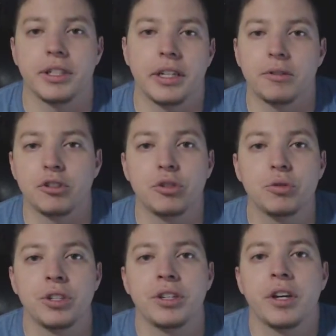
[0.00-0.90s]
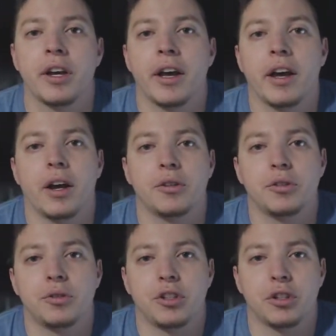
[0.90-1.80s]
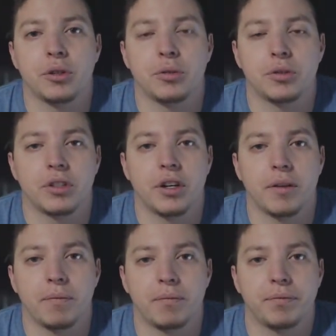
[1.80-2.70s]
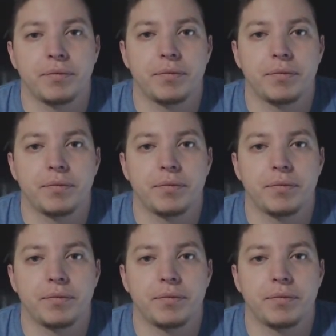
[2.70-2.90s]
And I was using, I was using those, um,